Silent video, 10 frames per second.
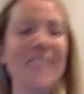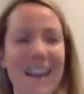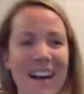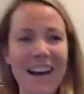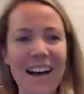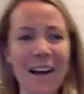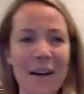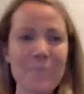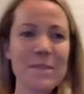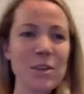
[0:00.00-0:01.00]

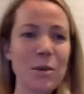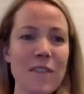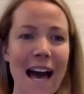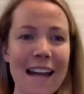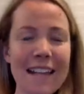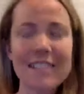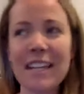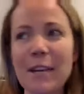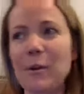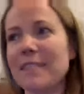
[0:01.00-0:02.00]
um, so that is
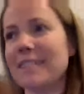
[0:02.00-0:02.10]
he wants to